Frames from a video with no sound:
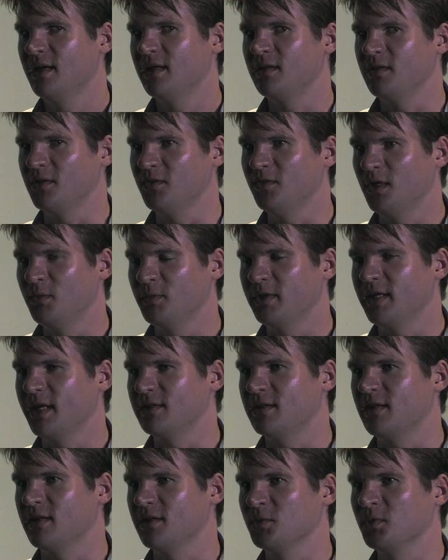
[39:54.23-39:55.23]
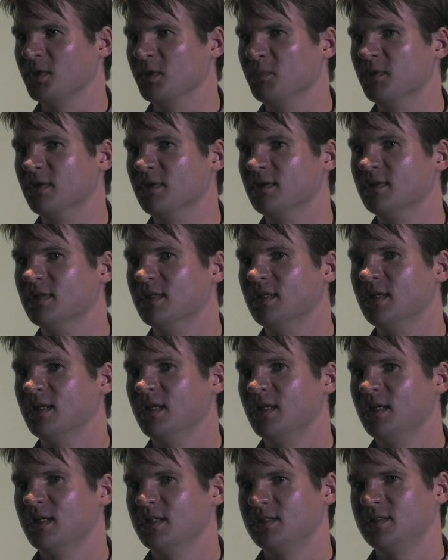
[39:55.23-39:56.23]
They're farming out to other people.
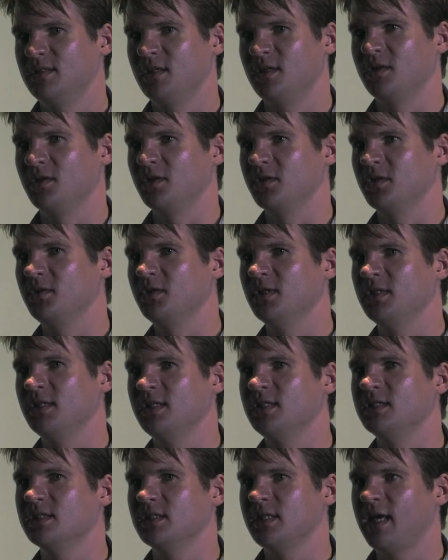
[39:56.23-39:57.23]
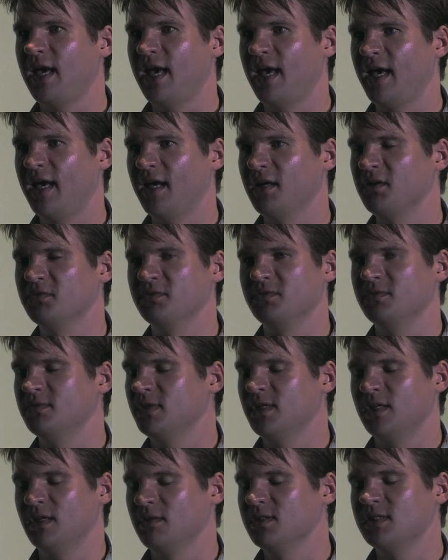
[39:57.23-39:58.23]
So you can easily have
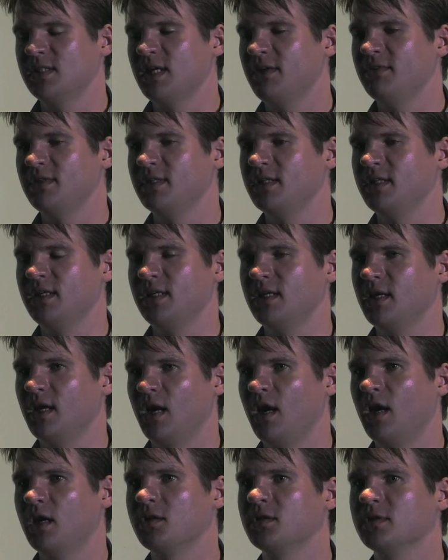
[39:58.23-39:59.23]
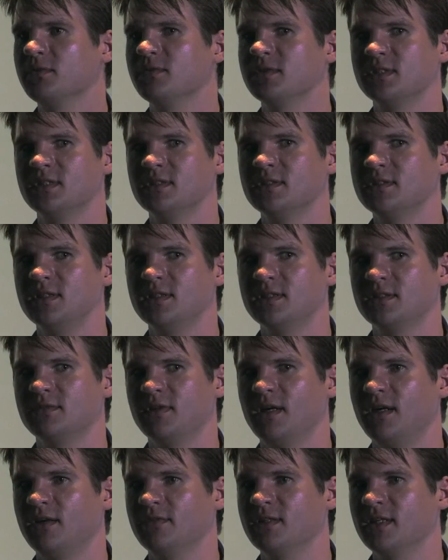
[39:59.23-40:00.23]
70, 100 facilities
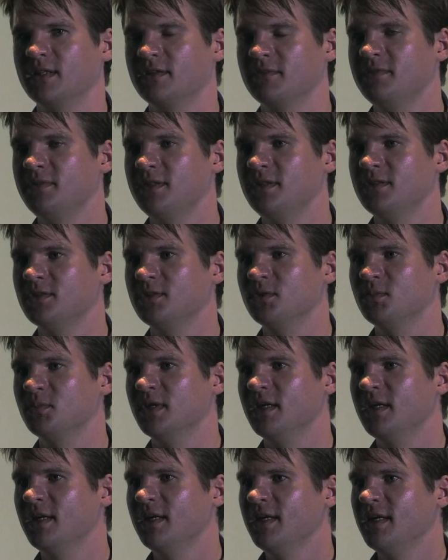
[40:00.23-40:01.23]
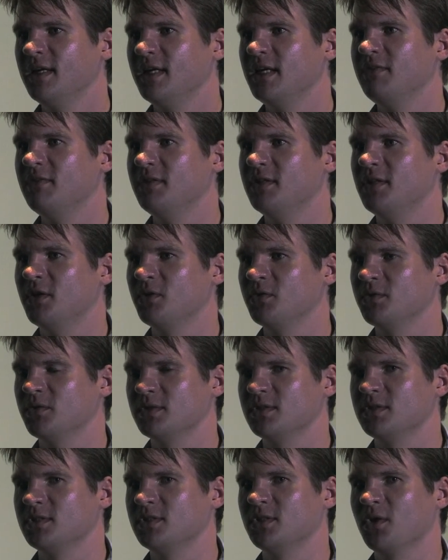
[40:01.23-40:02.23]
involved on a film, even though, for
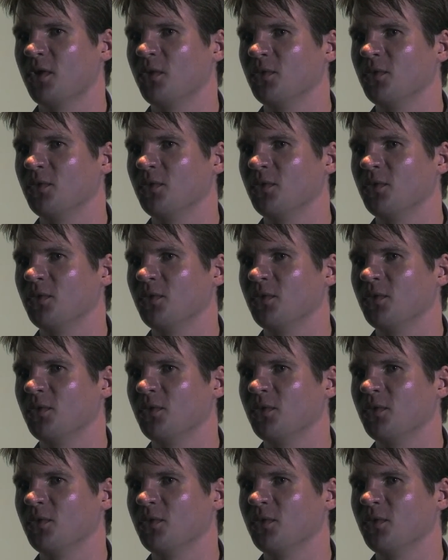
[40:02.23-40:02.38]
instance, you're